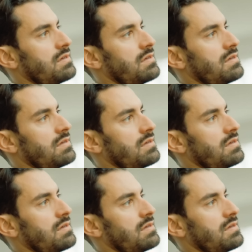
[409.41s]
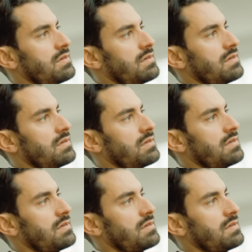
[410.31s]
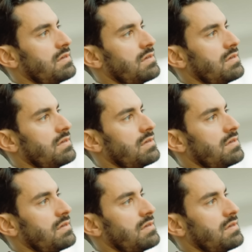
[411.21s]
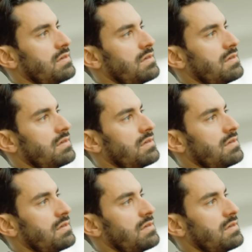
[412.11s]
Nothing is said.